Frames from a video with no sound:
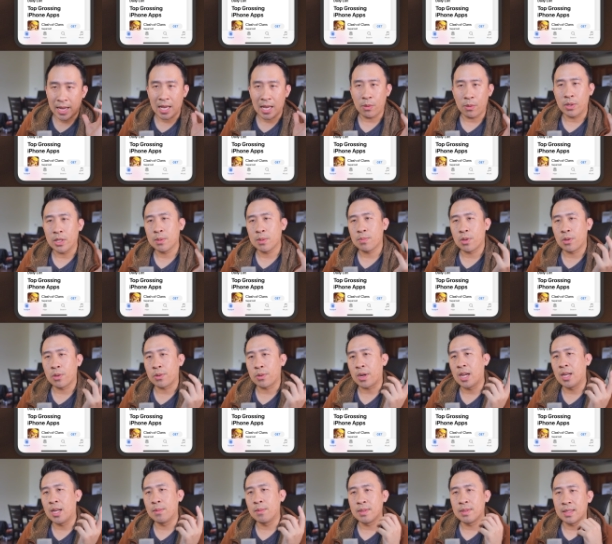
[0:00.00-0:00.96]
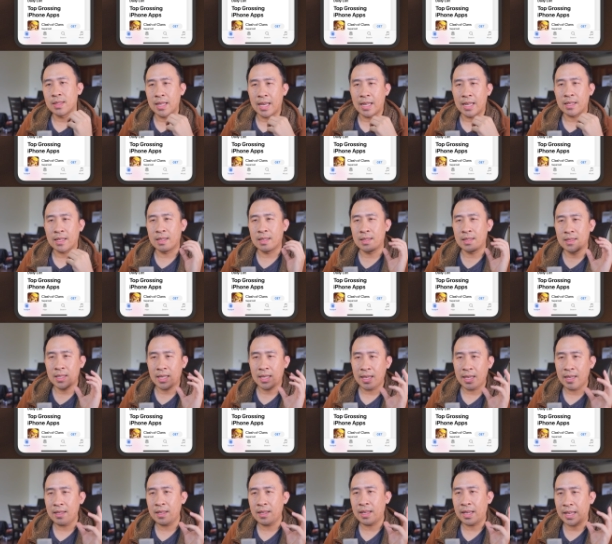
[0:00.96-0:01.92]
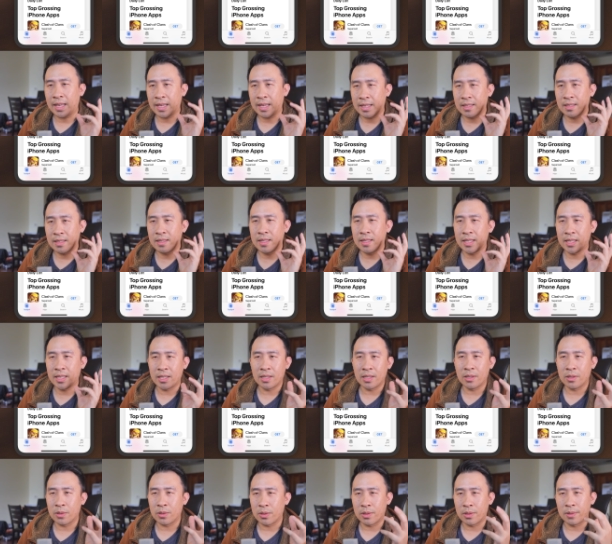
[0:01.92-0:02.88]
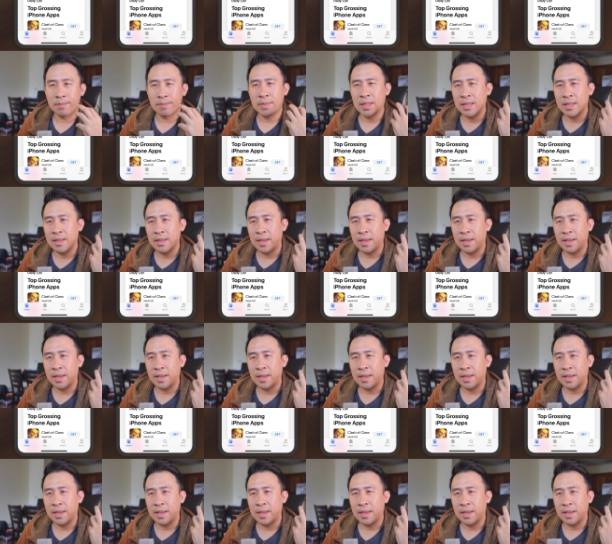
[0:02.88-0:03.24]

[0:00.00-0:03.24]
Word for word: iOS programs that contain a nil or